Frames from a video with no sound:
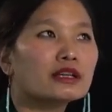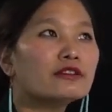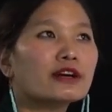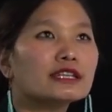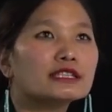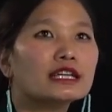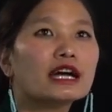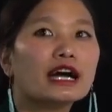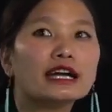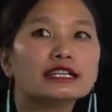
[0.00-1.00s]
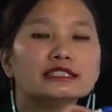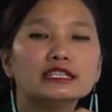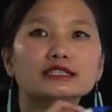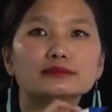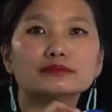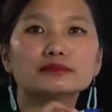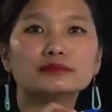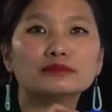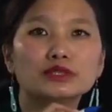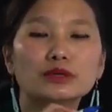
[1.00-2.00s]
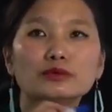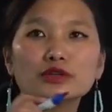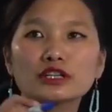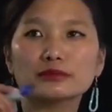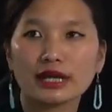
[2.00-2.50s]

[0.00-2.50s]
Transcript: if I say I did the work